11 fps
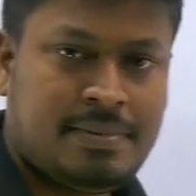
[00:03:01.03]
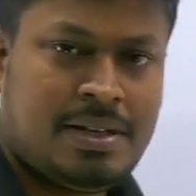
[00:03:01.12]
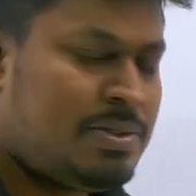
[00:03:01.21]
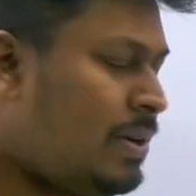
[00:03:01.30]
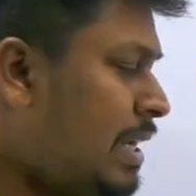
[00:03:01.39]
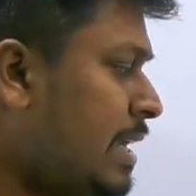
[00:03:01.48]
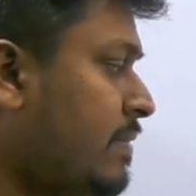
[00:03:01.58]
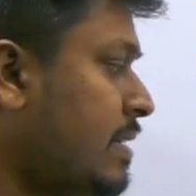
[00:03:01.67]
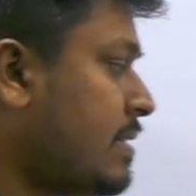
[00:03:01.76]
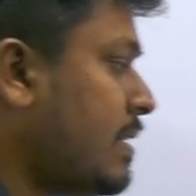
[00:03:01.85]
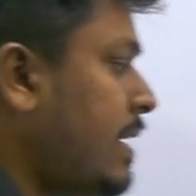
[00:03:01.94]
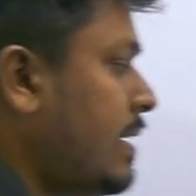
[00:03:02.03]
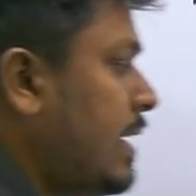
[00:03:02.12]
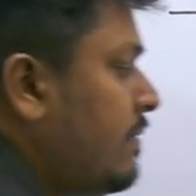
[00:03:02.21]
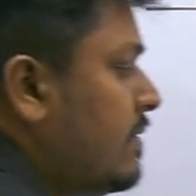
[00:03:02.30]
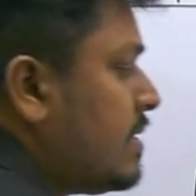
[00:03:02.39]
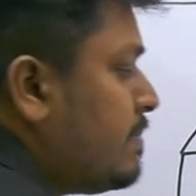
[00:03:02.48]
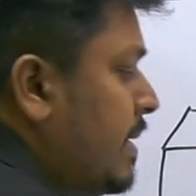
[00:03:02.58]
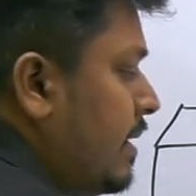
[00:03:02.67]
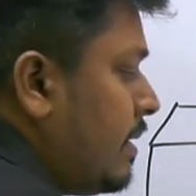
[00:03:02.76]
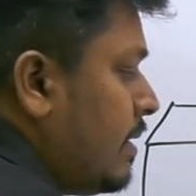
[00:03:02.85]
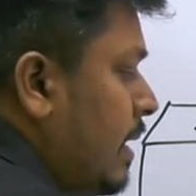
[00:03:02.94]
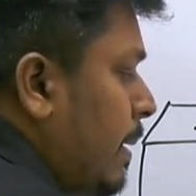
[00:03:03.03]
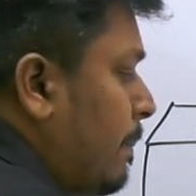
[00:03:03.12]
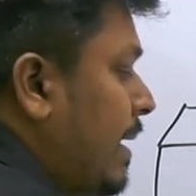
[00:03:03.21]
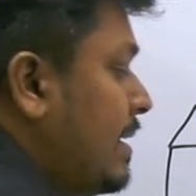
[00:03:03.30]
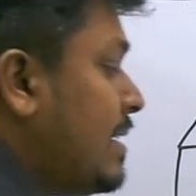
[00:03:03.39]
So leave this, right? Leave this B. By